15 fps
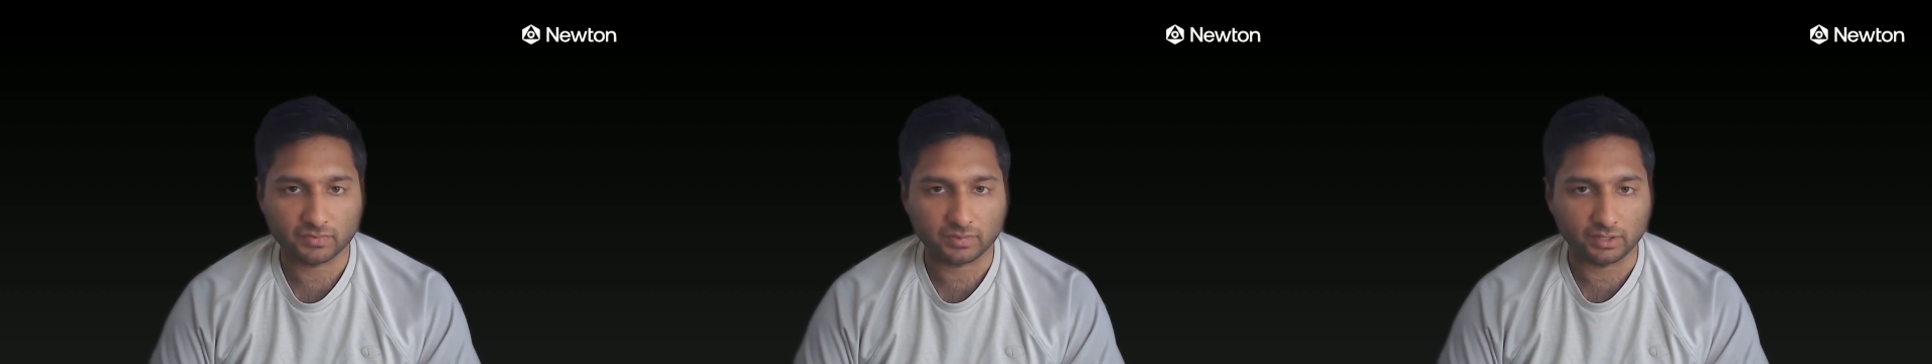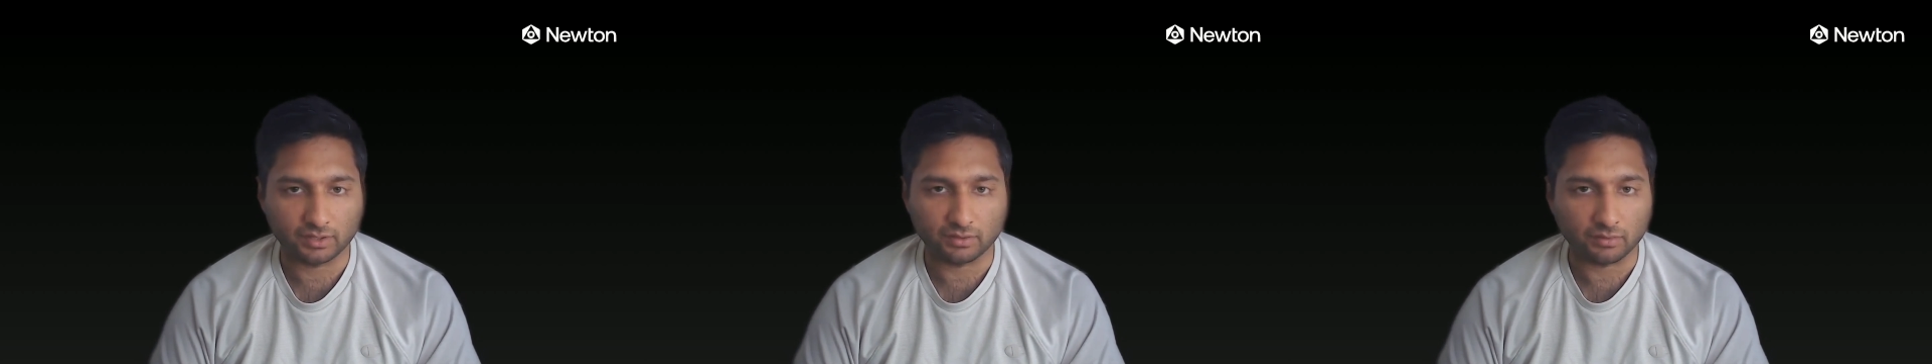
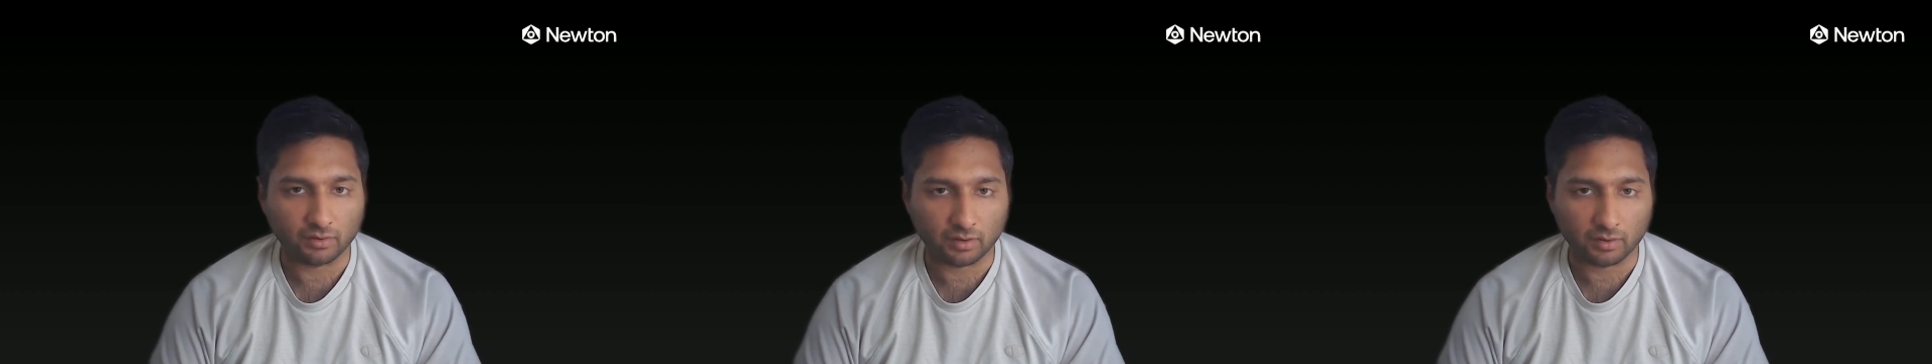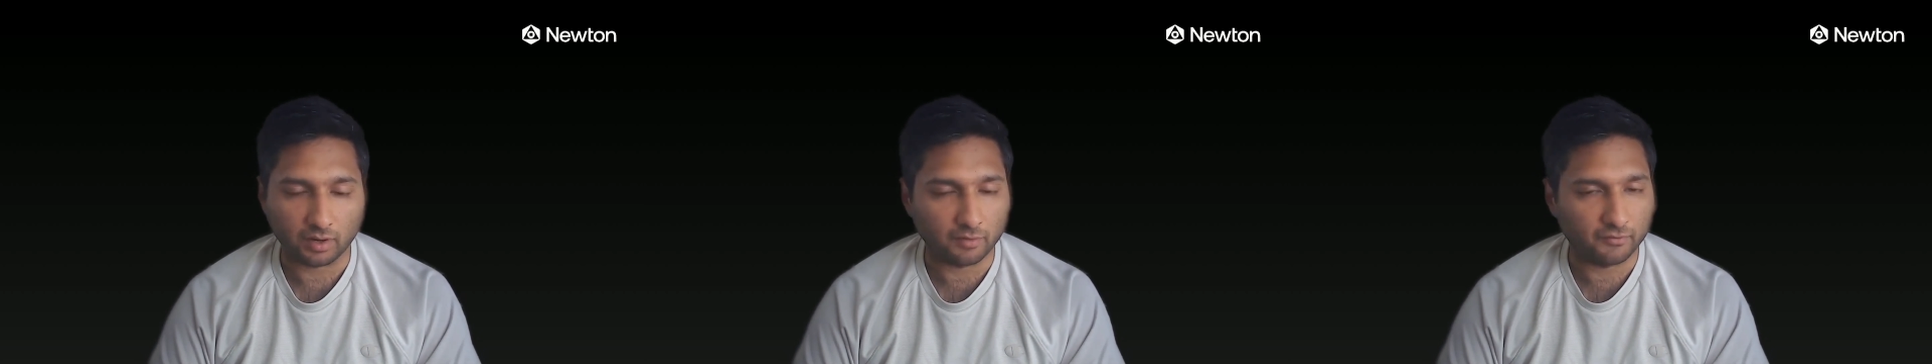
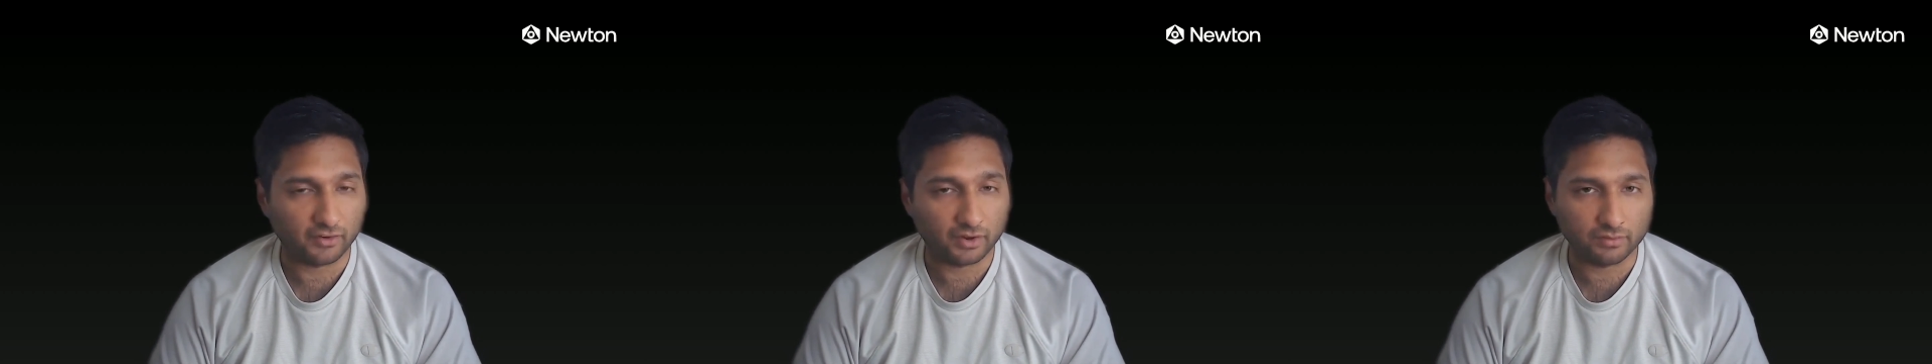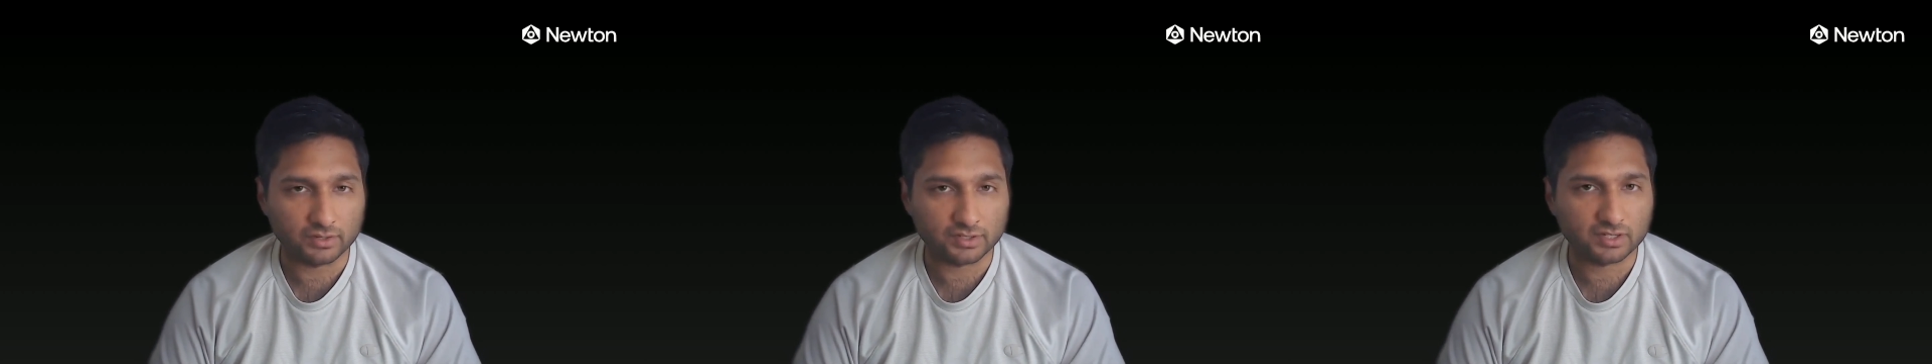are
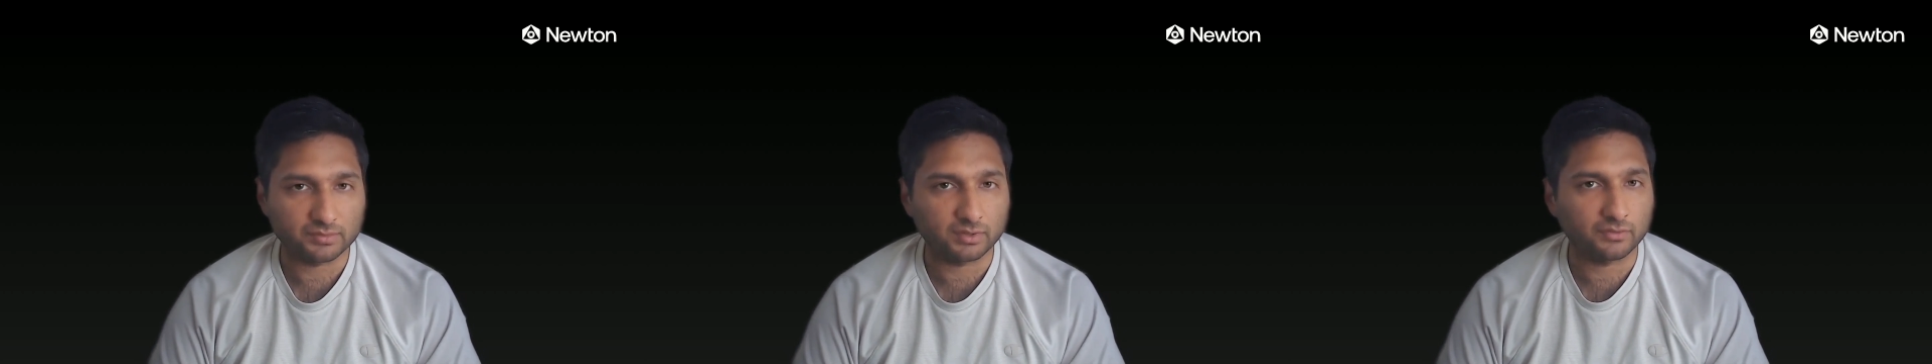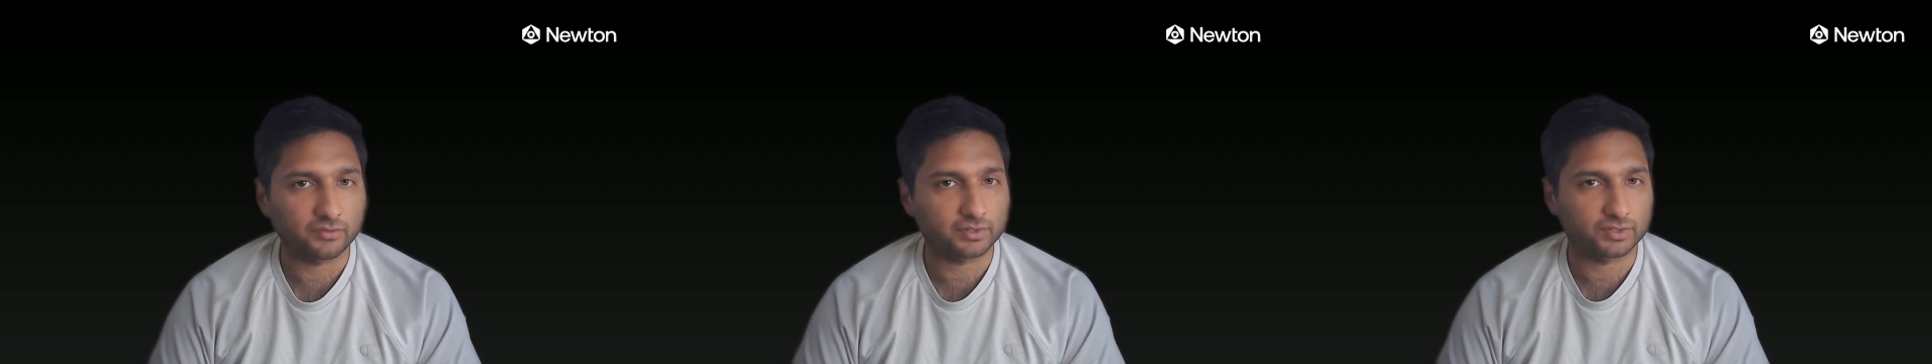very
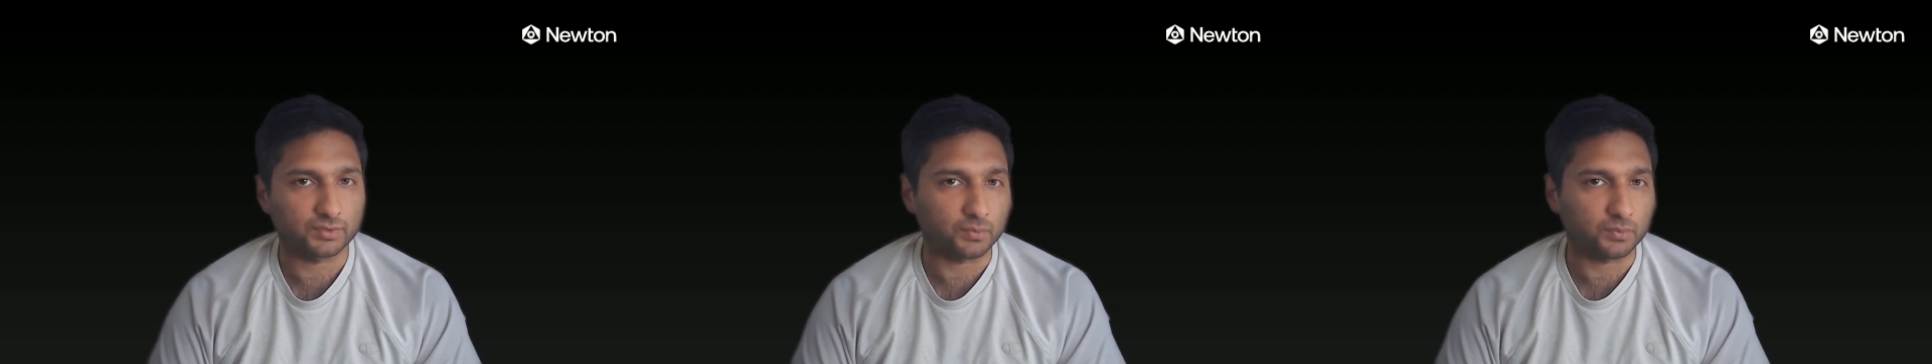reasonable versus